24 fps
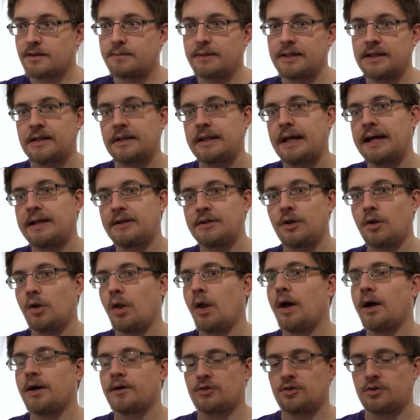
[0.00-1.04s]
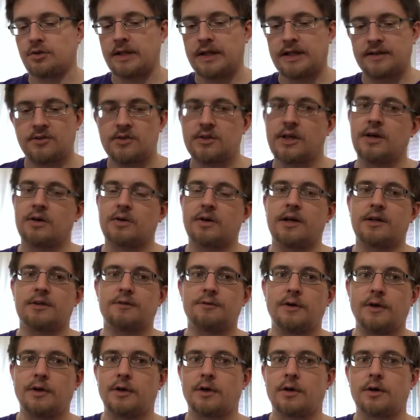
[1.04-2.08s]
being that deluxe or that Scout class
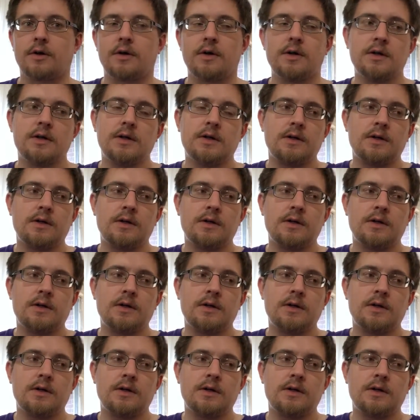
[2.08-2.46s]
figure